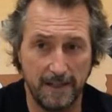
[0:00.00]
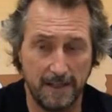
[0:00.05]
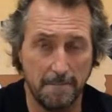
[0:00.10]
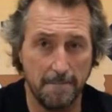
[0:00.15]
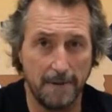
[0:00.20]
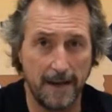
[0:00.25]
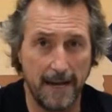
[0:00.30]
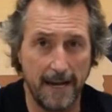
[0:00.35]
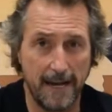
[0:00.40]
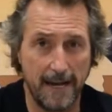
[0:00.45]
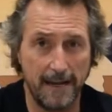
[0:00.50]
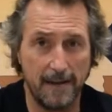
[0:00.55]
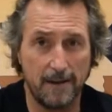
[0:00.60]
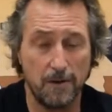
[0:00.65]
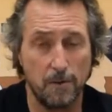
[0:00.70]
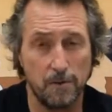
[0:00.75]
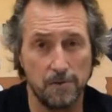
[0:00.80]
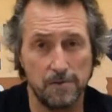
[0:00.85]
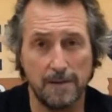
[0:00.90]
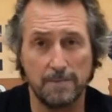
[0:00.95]
a bag,
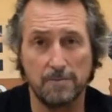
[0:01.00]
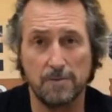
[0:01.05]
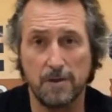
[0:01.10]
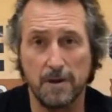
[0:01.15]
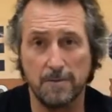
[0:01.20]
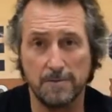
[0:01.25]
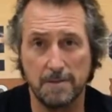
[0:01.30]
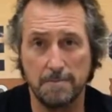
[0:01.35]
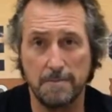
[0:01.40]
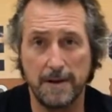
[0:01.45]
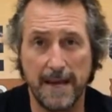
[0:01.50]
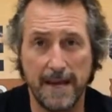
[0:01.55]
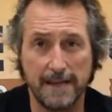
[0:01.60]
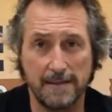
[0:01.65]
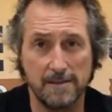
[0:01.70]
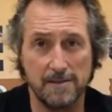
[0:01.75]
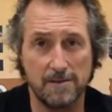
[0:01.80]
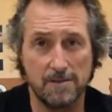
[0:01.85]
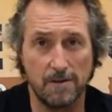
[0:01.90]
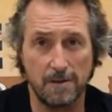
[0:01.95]
or sometimes a bag's
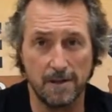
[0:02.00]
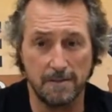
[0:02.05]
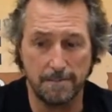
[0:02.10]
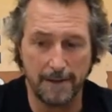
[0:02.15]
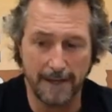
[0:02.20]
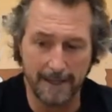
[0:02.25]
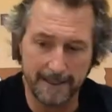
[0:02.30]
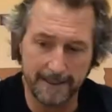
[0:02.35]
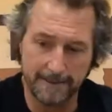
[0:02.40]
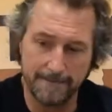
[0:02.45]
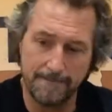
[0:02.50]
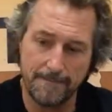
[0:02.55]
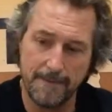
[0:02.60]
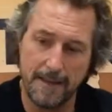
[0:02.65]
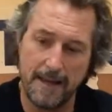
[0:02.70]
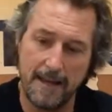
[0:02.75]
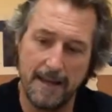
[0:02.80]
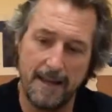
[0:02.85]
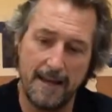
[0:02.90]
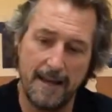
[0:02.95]
inside a bucket,
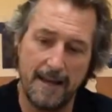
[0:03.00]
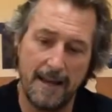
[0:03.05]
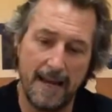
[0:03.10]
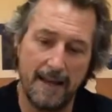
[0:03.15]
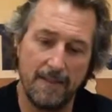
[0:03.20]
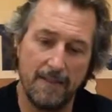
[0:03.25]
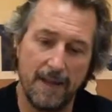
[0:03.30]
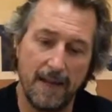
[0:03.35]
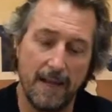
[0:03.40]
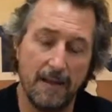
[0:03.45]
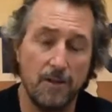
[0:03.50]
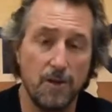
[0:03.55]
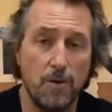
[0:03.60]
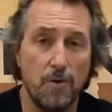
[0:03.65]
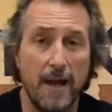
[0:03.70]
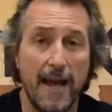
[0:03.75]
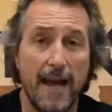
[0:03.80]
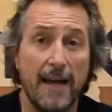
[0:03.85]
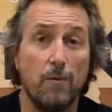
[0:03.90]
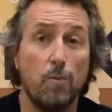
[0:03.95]
and then
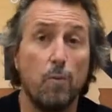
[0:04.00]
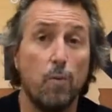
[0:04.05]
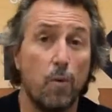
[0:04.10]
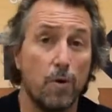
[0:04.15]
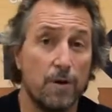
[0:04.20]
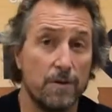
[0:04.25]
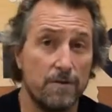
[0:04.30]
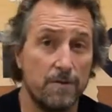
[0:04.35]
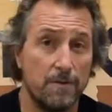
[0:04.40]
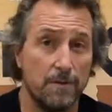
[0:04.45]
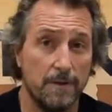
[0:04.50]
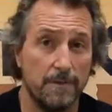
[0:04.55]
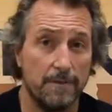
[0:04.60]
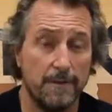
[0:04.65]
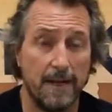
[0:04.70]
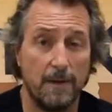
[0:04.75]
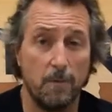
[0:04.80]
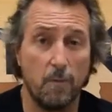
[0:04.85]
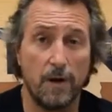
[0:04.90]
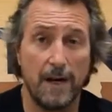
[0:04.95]
you add water to it.
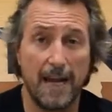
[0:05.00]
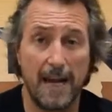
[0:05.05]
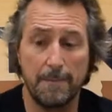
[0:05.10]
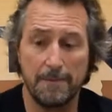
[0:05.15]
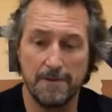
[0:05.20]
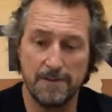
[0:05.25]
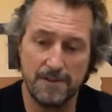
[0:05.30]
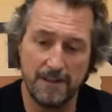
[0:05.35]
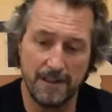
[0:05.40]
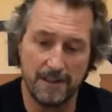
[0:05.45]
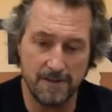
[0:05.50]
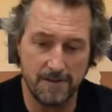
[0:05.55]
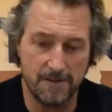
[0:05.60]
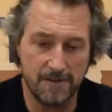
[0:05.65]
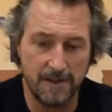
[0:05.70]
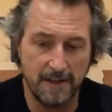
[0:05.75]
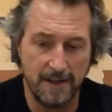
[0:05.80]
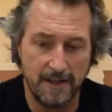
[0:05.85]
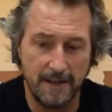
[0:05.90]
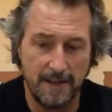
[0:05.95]
And what happens
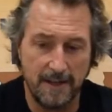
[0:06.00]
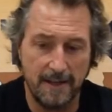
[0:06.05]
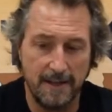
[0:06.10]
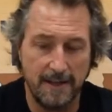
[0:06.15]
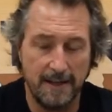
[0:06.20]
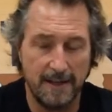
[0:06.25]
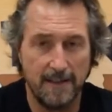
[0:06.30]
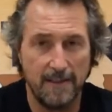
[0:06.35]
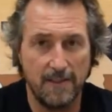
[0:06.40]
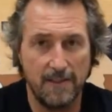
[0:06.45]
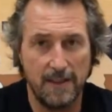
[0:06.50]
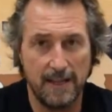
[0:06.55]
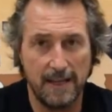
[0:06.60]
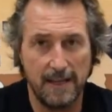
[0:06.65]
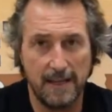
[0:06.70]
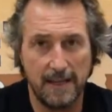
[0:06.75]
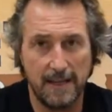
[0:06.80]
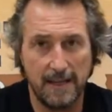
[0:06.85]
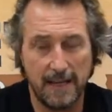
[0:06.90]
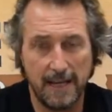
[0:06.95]
is
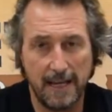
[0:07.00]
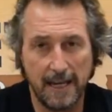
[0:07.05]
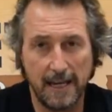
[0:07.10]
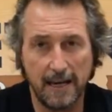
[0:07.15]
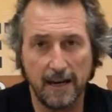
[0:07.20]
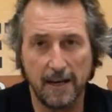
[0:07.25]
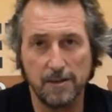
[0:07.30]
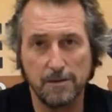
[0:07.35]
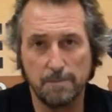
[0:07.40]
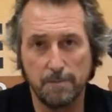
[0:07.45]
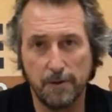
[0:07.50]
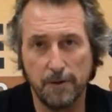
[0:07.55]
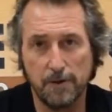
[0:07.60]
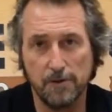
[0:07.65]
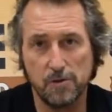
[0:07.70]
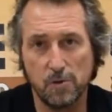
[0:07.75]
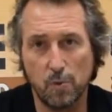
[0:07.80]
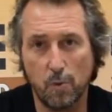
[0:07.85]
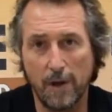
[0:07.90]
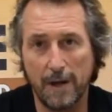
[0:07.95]
the kilos per
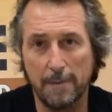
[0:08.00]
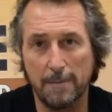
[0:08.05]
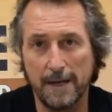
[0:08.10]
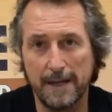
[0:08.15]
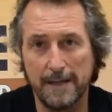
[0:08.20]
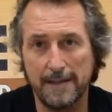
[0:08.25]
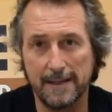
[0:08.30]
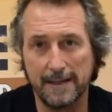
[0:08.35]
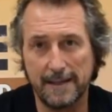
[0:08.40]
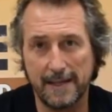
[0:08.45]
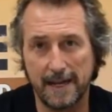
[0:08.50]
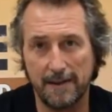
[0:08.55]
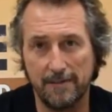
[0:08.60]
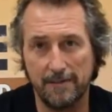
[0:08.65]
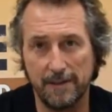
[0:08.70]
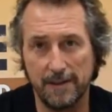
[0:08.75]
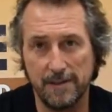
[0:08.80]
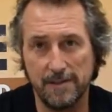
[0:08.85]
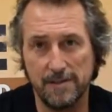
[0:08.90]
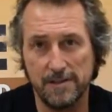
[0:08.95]
square metre
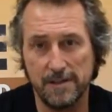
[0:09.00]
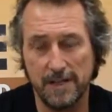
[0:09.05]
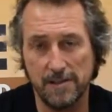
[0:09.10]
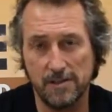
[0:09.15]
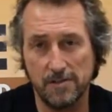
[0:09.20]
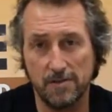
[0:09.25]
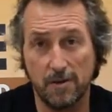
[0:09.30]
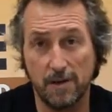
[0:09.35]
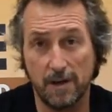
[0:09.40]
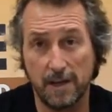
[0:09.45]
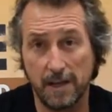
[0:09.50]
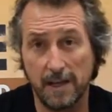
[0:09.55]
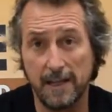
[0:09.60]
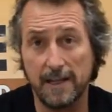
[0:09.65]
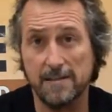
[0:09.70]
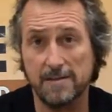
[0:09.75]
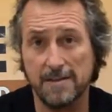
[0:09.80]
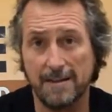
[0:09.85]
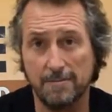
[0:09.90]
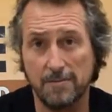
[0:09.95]
coverage is not
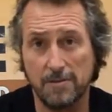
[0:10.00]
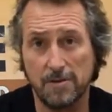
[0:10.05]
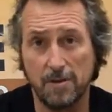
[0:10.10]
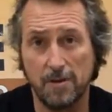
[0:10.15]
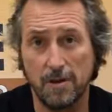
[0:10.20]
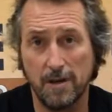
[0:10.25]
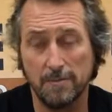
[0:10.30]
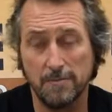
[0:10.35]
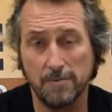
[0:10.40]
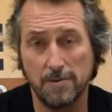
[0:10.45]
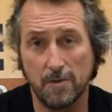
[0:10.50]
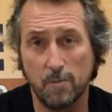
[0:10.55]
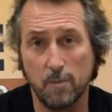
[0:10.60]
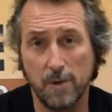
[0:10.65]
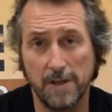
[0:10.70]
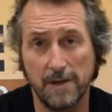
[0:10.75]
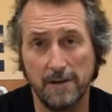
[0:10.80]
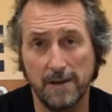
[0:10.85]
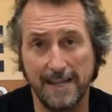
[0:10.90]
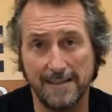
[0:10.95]
clear sometimes on
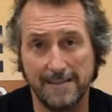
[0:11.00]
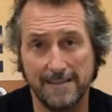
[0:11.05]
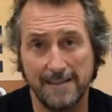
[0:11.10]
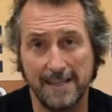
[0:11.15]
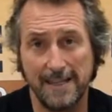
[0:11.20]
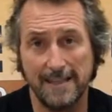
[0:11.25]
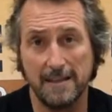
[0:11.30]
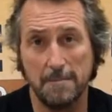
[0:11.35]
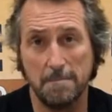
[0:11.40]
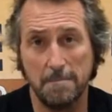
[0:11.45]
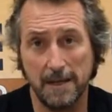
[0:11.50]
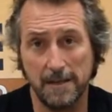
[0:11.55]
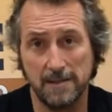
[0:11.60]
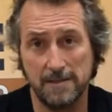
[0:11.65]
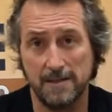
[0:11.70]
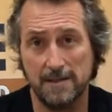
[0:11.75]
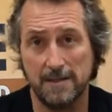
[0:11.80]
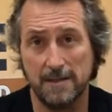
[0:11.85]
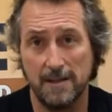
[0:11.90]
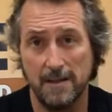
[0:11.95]
whether that's in the
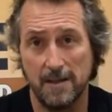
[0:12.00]
mixed